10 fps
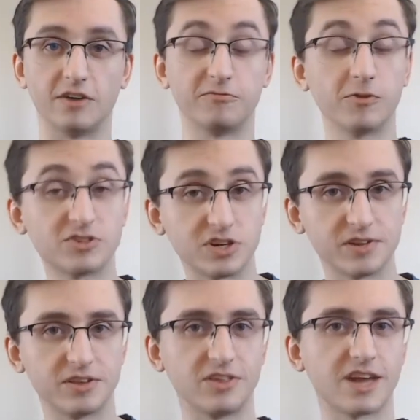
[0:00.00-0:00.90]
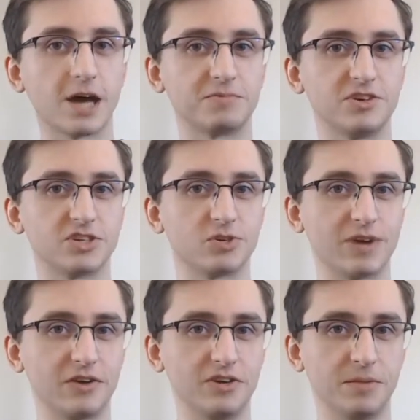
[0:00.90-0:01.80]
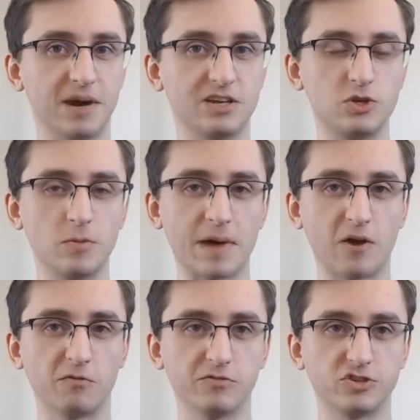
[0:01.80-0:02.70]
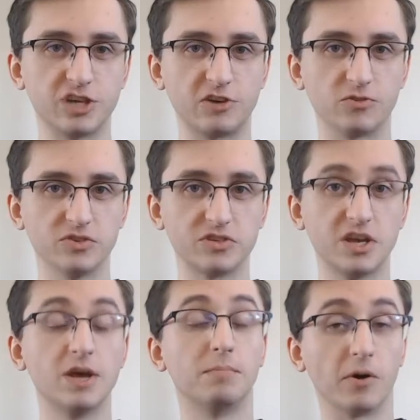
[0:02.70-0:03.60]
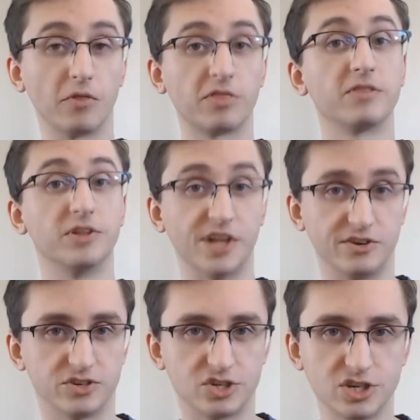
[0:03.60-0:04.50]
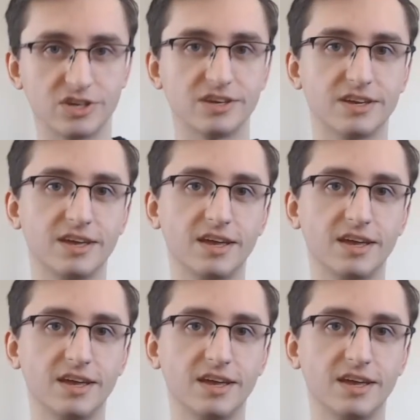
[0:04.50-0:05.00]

Unfortunately, the captain is surrounded by two powerful generals, both the letters G.